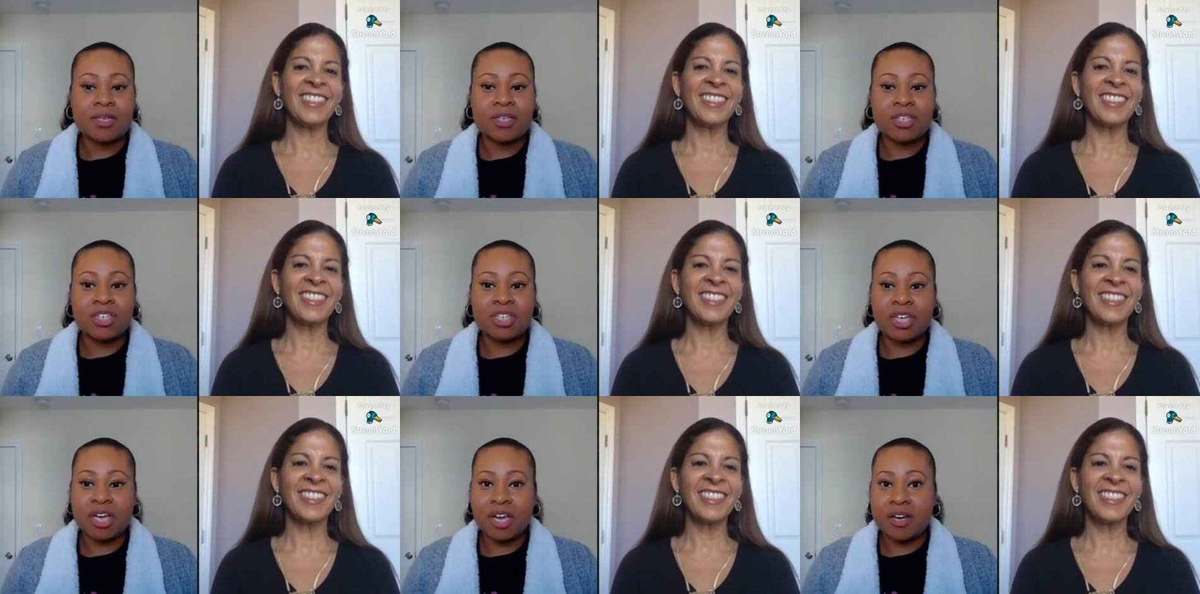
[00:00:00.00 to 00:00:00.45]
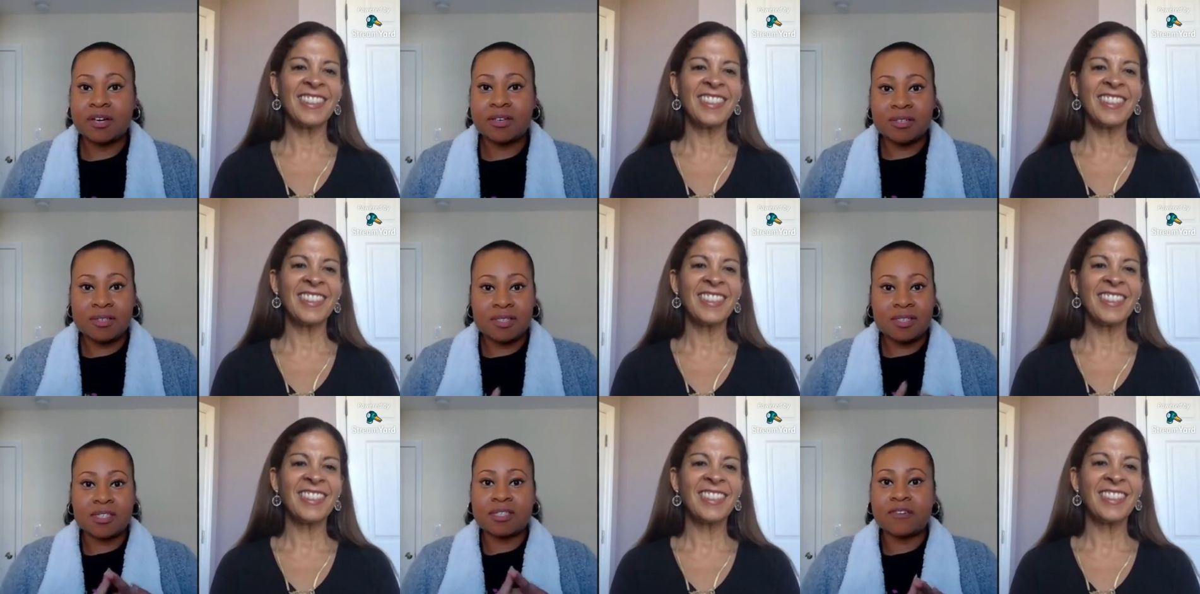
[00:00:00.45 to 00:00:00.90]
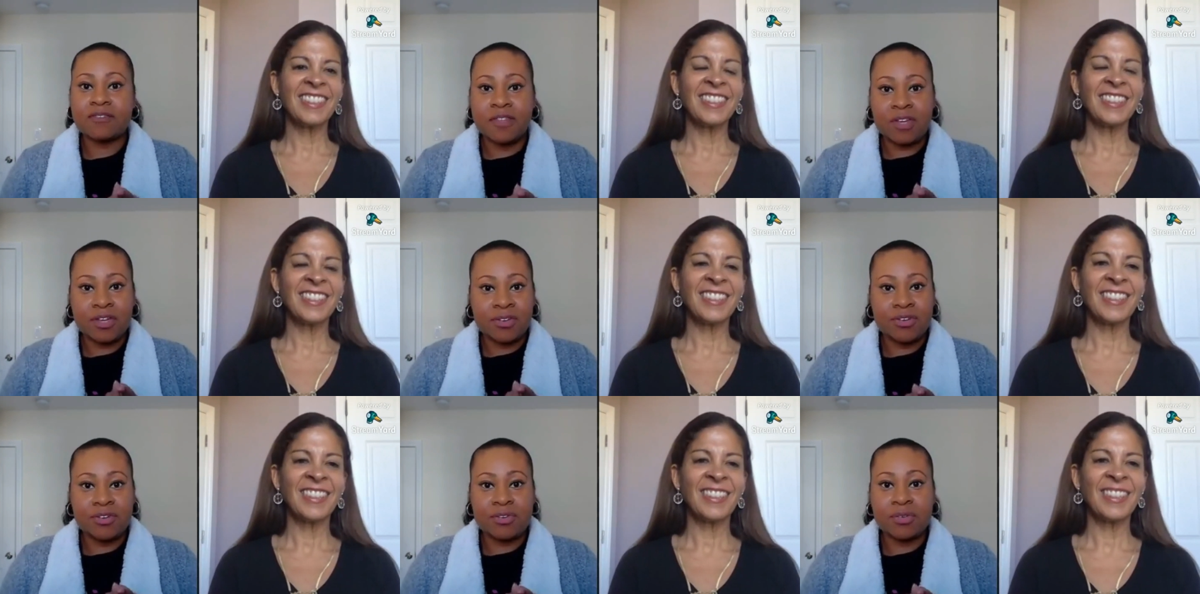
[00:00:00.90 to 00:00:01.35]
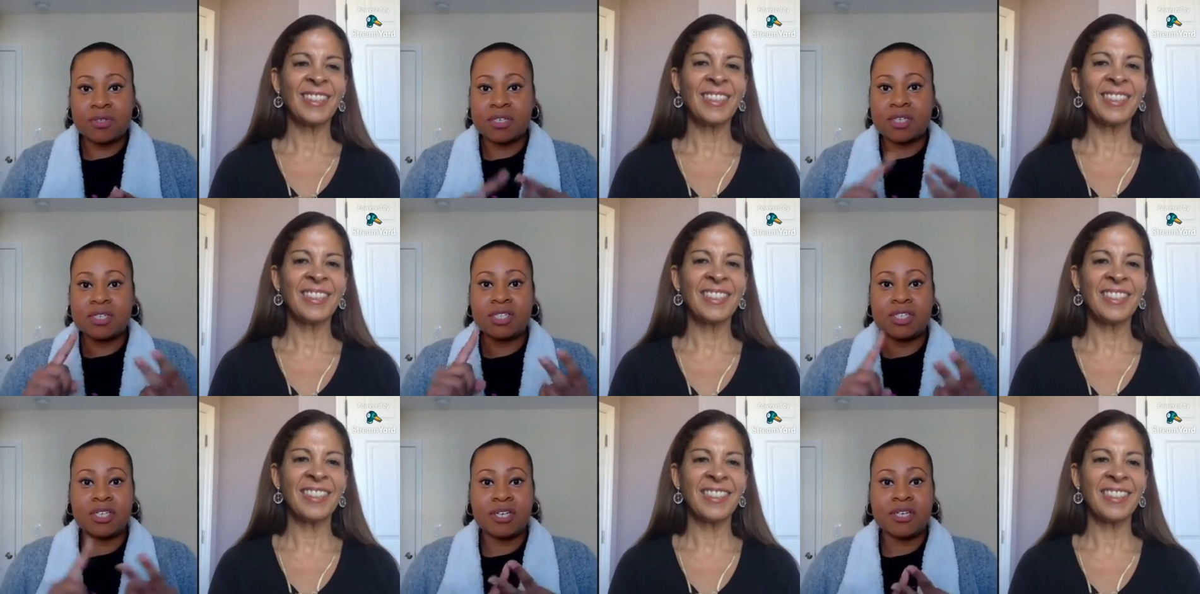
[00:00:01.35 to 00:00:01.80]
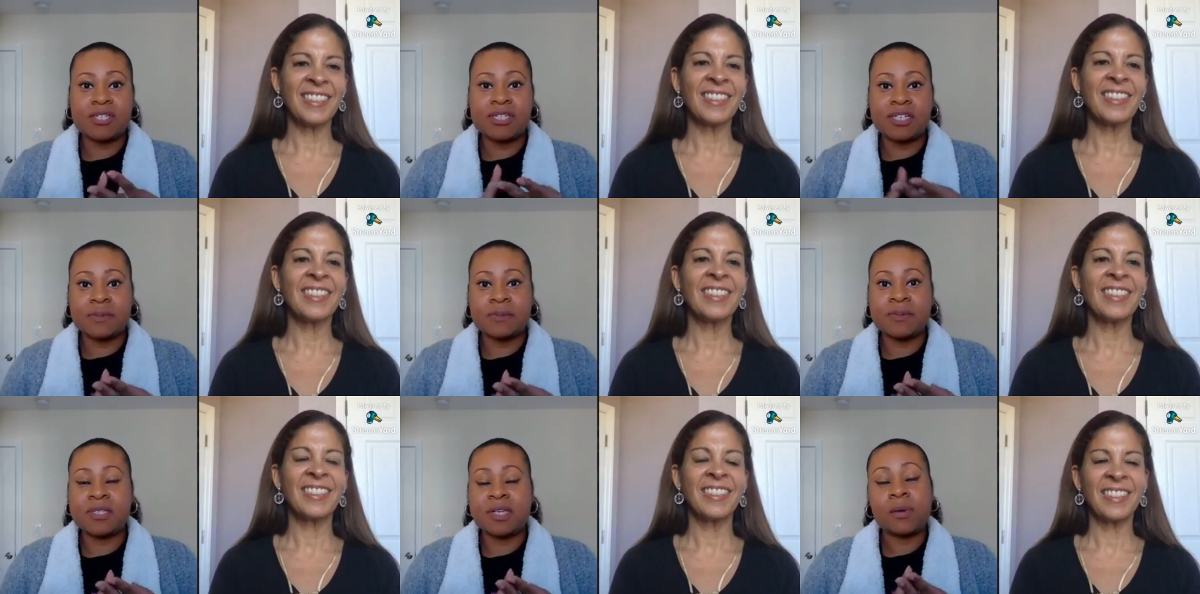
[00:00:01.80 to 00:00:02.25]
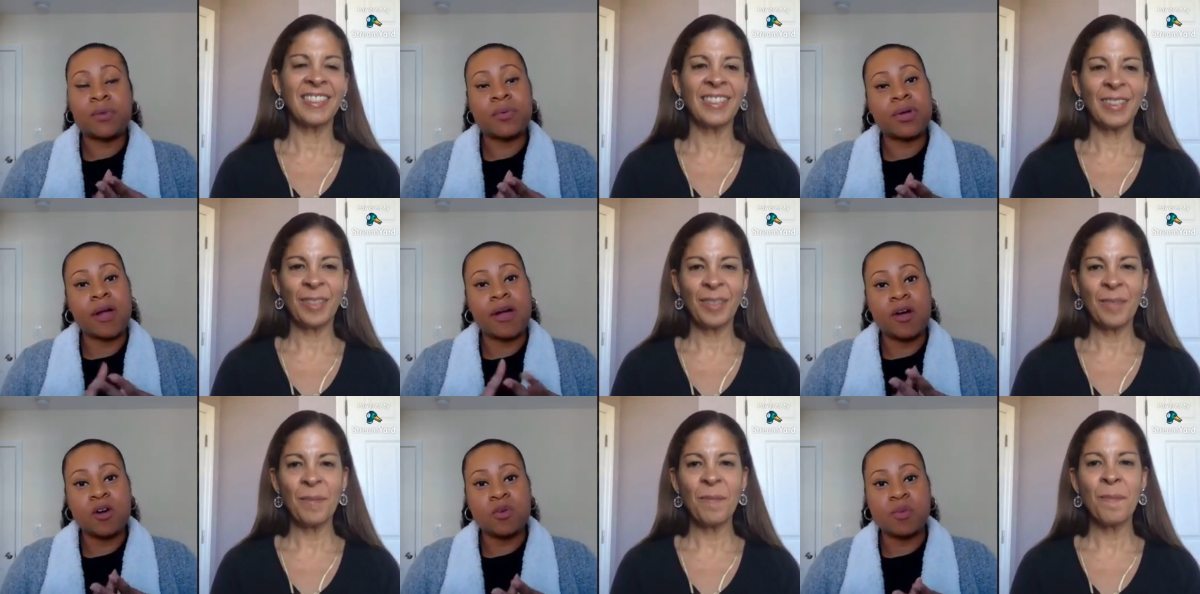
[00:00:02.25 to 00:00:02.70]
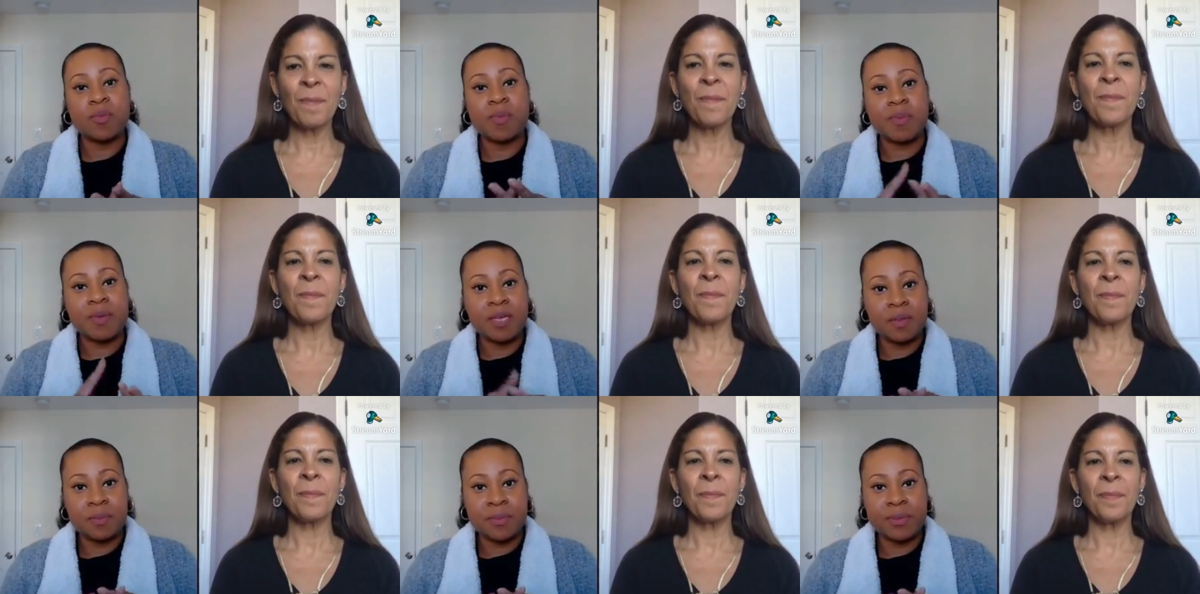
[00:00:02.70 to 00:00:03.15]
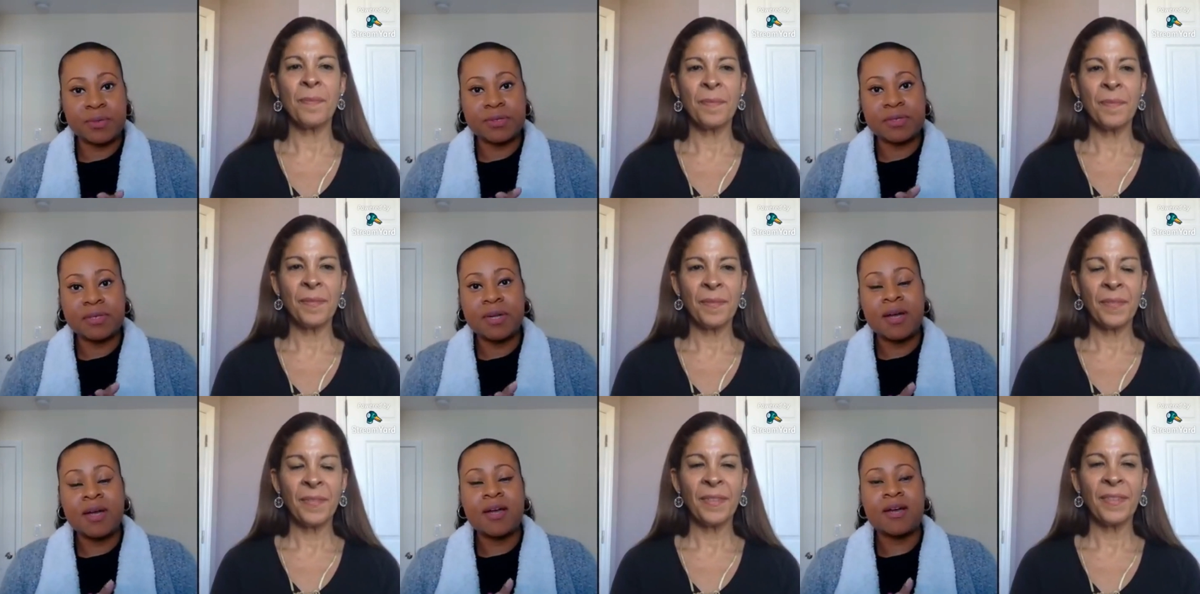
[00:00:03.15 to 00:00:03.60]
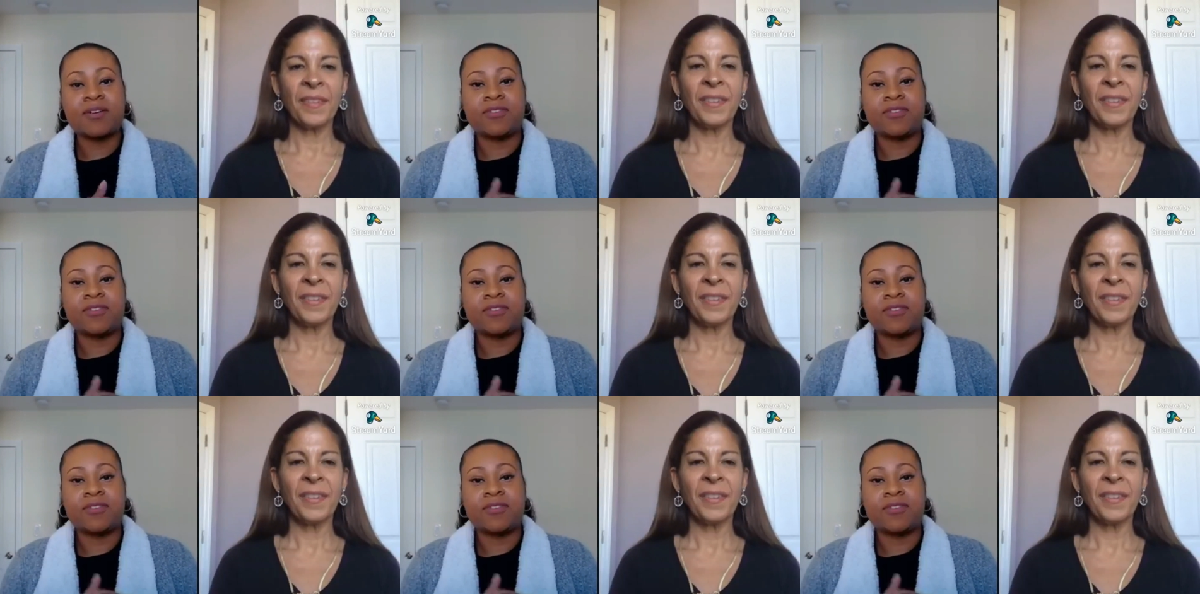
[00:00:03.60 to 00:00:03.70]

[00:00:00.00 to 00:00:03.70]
Speaker 1: Share the stuff that you're using, share tips that will help people